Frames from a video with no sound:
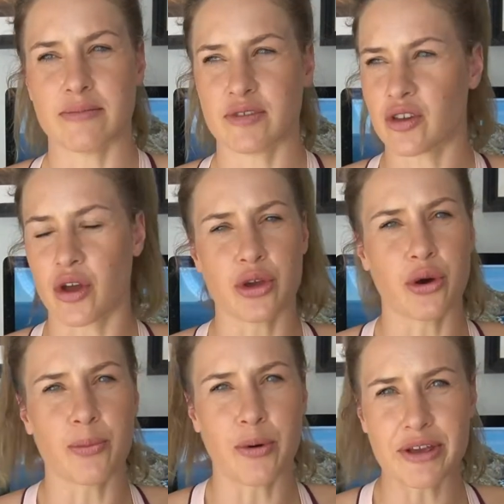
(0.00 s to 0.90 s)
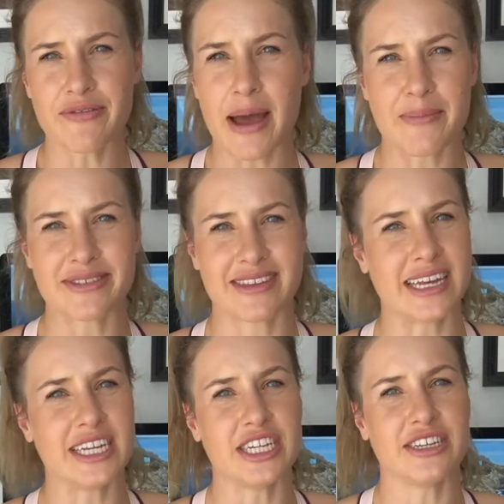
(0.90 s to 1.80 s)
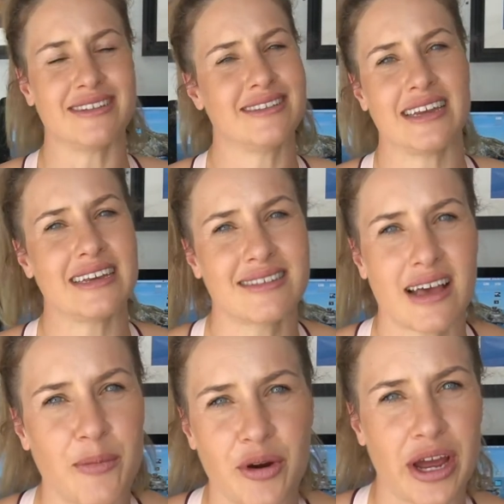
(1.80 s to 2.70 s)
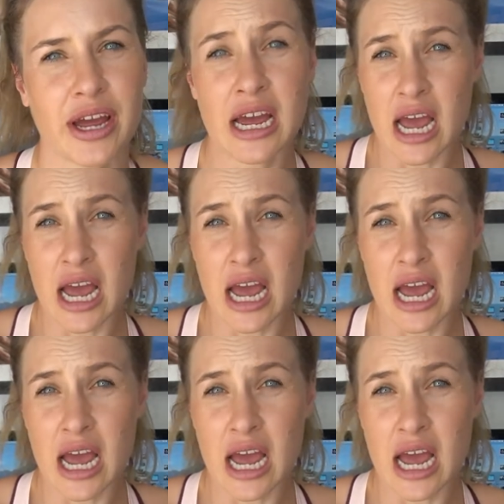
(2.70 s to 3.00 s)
so your body fat percentage is sitting somewhere